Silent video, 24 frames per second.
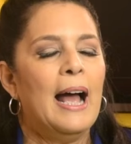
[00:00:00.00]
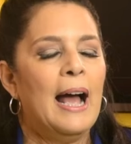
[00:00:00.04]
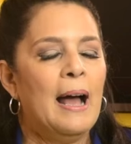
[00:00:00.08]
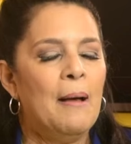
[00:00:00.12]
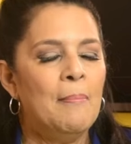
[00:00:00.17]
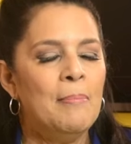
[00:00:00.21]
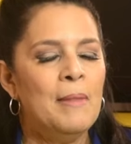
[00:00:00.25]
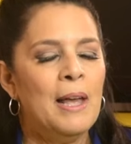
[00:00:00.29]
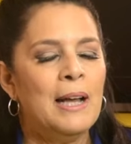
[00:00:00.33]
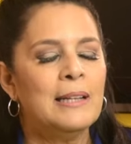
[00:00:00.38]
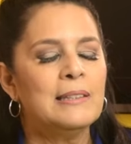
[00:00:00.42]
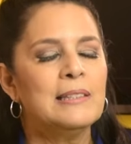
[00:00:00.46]

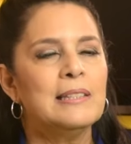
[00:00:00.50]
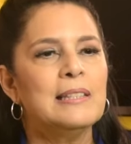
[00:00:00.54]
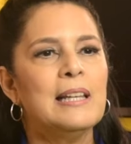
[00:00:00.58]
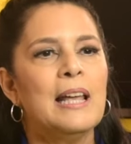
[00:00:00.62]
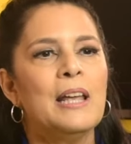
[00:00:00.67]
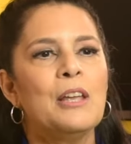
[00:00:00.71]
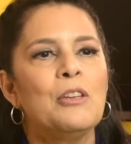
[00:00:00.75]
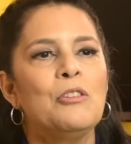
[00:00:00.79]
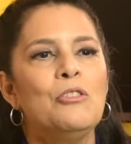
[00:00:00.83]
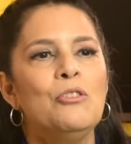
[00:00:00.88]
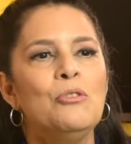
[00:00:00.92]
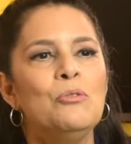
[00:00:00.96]
I'm not
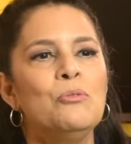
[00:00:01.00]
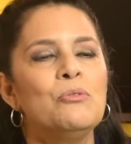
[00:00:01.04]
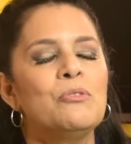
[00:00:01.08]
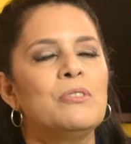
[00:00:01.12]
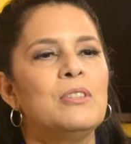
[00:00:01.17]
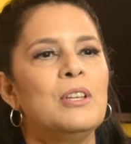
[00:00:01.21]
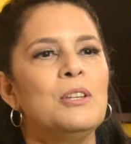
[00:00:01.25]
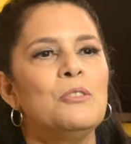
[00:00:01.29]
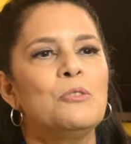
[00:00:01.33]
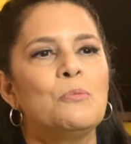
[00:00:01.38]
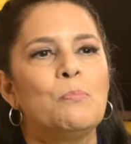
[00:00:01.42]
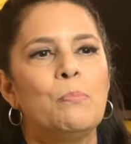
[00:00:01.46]
saying use
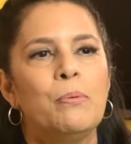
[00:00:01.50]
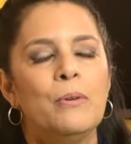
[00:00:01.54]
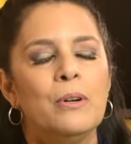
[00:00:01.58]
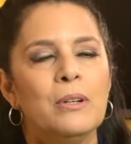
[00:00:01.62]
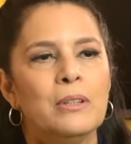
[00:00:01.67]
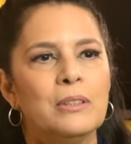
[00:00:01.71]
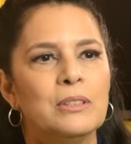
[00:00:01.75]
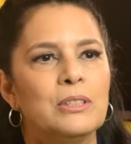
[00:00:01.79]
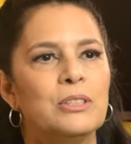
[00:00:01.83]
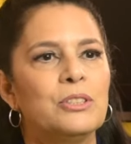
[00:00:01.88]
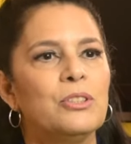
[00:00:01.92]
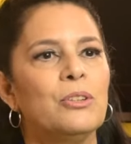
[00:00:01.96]
these
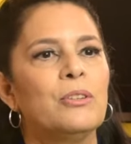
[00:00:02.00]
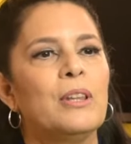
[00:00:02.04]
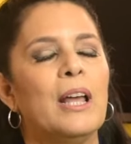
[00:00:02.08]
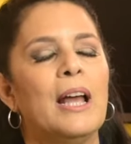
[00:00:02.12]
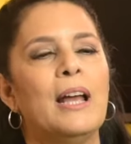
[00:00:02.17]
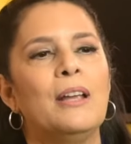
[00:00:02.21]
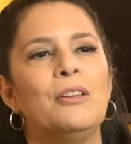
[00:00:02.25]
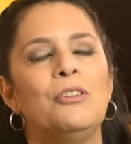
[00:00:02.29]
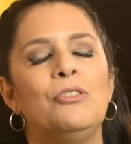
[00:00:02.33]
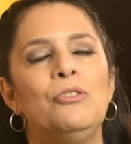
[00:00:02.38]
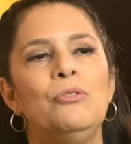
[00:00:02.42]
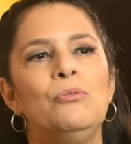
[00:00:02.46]
books so
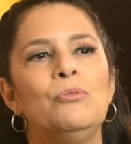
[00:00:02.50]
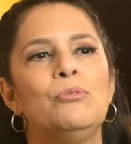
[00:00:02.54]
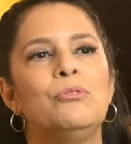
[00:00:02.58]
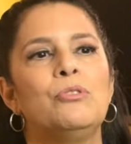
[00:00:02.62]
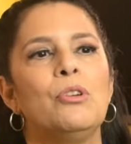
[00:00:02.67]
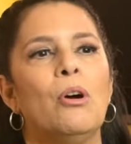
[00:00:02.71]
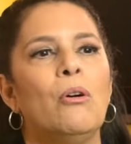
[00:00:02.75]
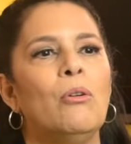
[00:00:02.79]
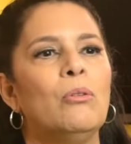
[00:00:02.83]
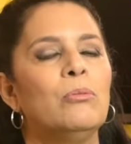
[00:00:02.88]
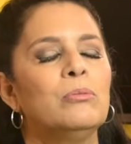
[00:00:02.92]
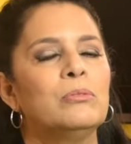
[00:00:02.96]
that you
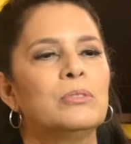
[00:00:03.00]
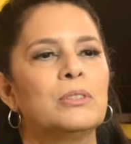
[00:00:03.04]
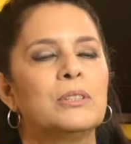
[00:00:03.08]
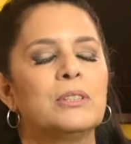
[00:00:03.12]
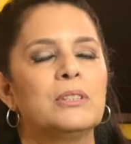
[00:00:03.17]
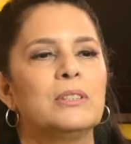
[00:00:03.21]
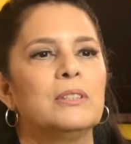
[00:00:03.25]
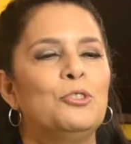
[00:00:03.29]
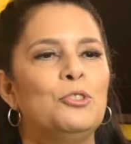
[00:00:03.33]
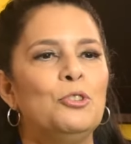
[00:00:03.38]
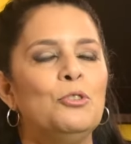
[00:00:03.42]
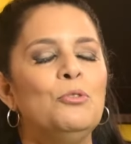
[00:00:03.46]
don't
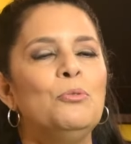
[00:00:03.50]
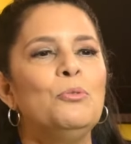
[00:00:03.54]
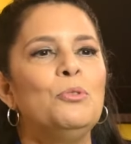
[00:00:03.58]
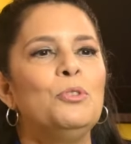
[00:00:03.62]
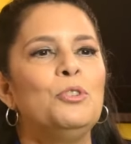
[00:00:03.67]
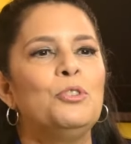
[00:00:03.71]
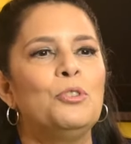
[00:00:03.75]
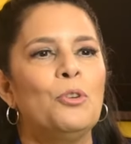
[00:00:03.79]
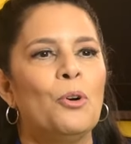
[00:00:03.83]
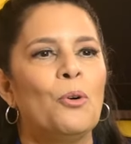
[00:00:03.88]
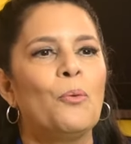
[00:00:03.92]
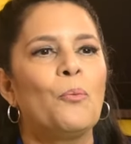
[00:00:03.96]
do
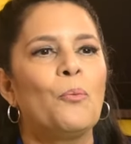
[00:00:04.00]
your